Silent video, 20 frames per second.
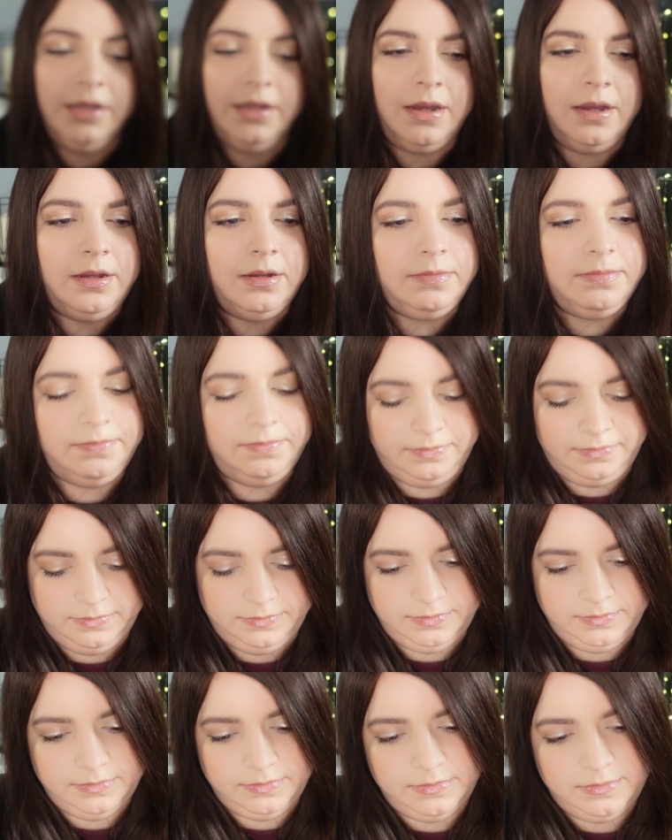I'm
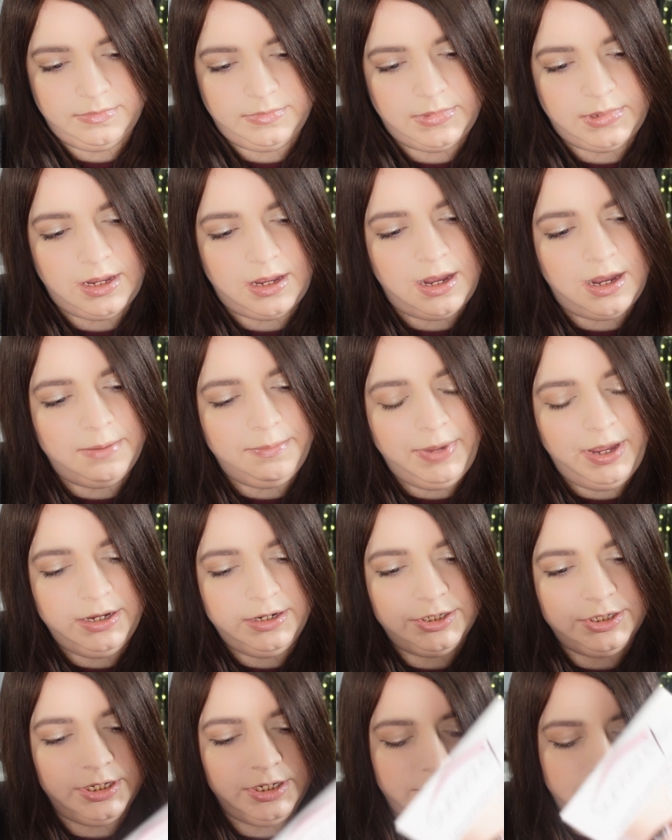
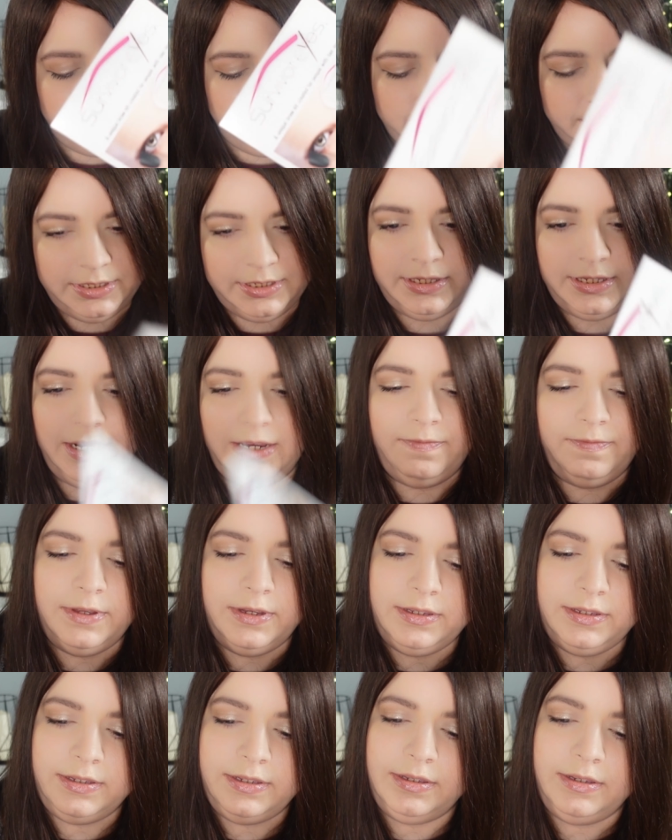actually going to save
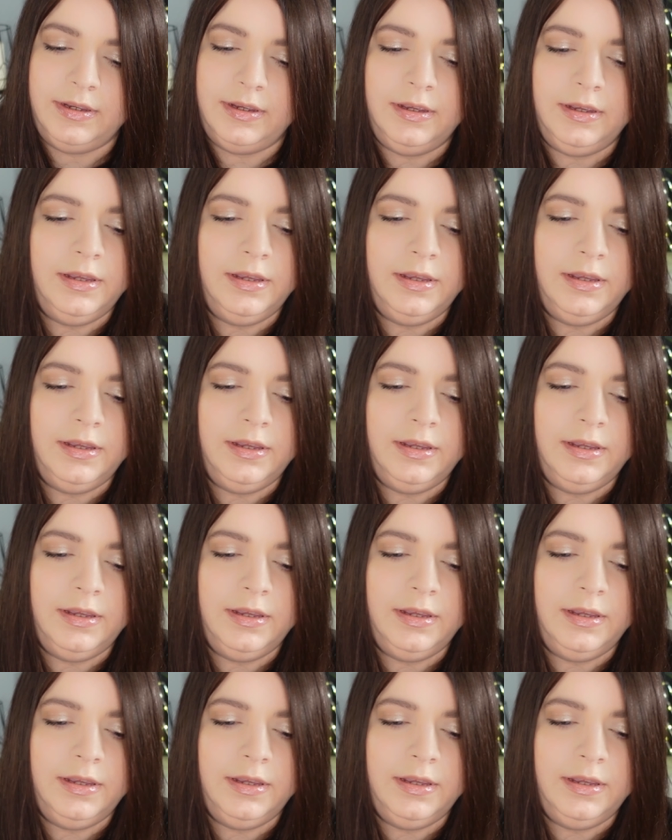this